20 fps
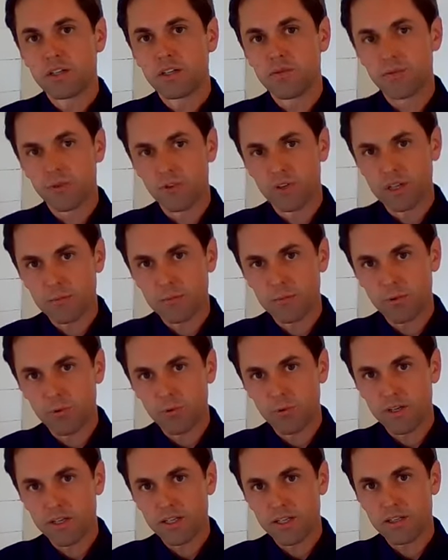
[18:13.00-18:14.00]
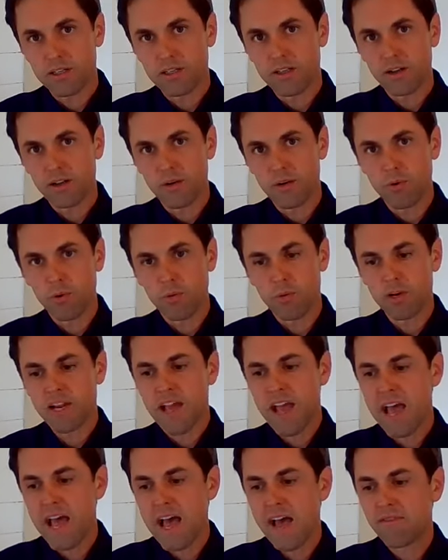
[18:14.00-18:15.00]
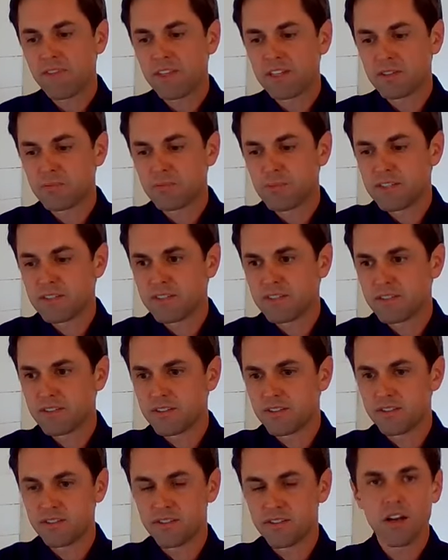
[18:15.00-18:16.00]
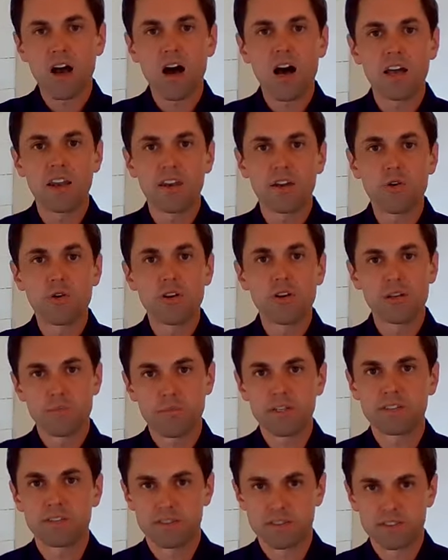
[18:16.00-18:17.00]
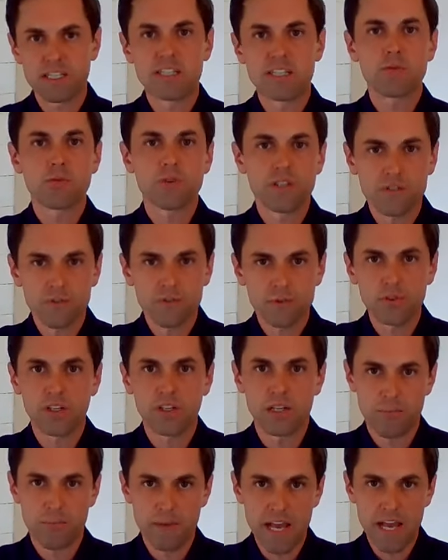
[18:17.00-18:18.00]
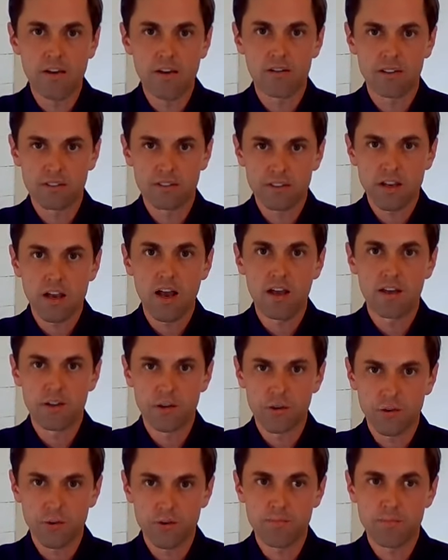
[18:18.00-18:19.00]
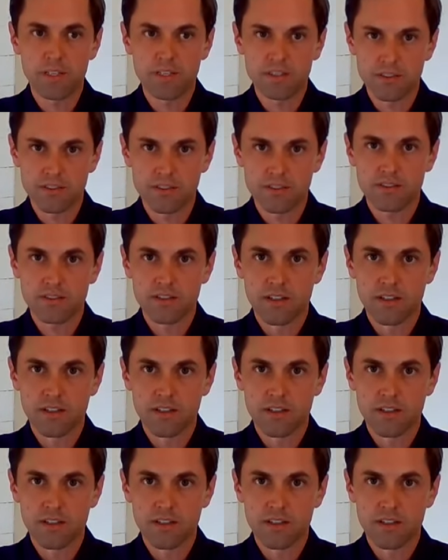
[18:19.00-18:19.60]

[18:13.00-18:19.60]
fully employed, where we have these businesses and continuity of business. That's what it's really about, is continuity of business.